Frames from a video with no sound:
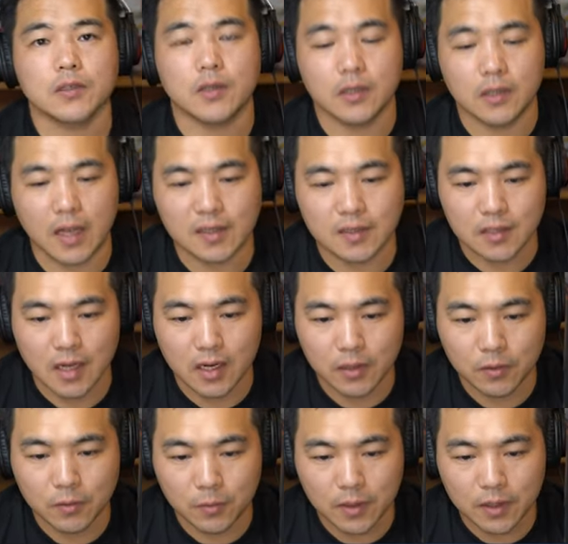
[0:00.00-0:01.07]
so the nineteen
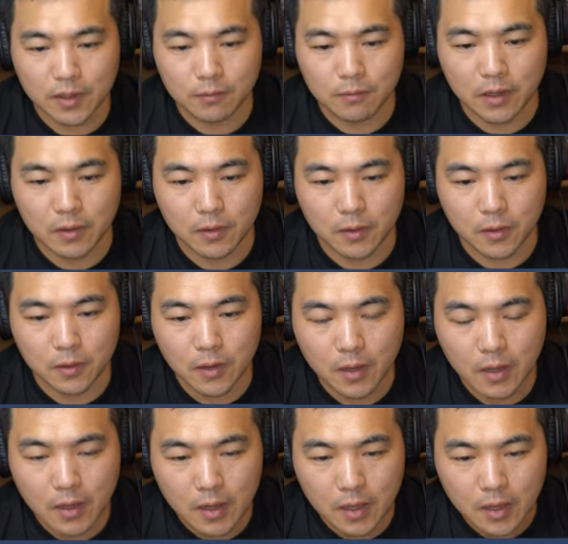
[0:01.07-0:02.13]
ninety-three Camaro.
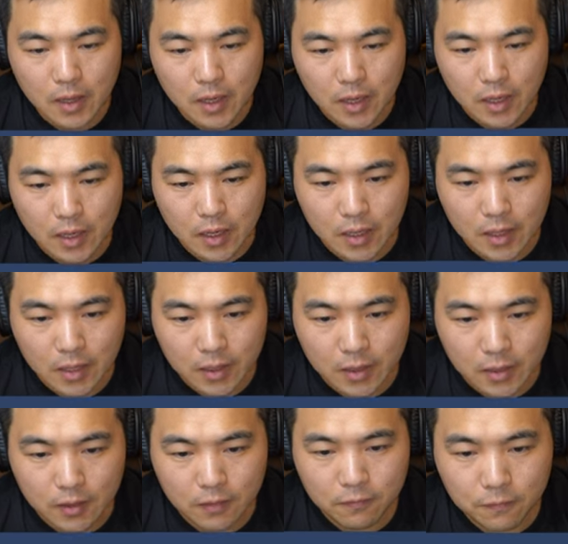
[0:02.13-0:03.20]

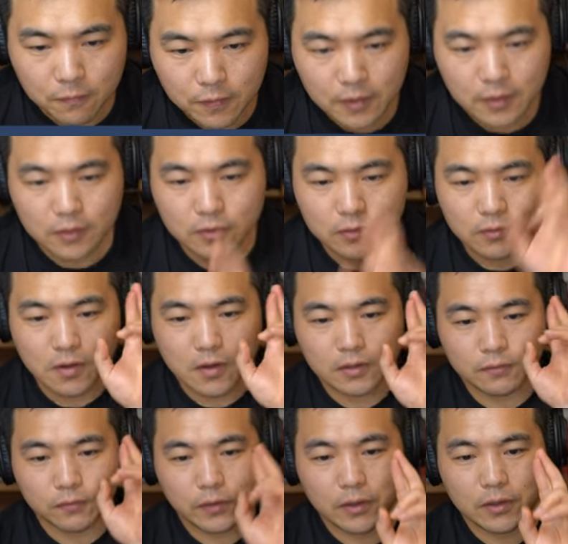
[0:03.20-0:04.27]
Uh, fingers
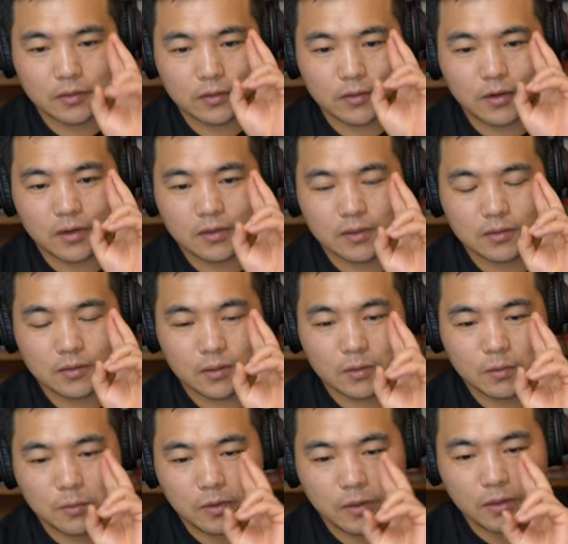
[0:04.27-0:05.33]
crossed, fingers crossed it's
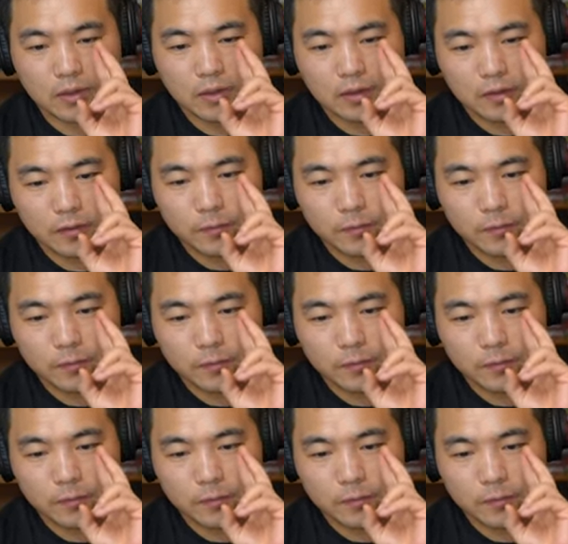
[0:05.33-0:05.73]
gonna work.